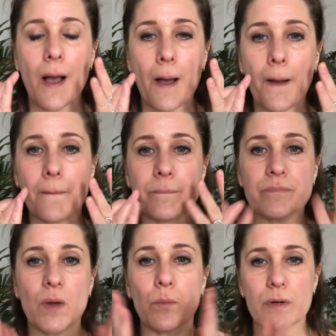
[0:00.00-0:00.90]

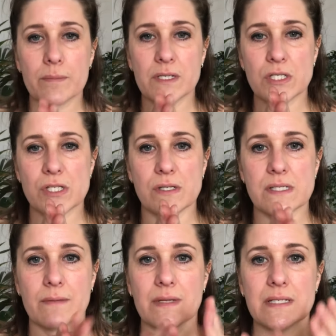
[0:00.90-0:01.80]
What I'm going to do
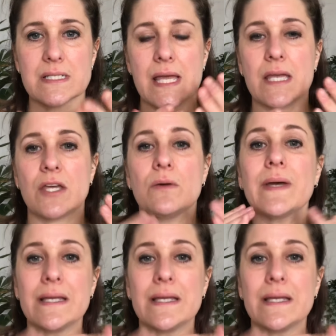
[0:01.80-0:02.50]
is I'm going to take you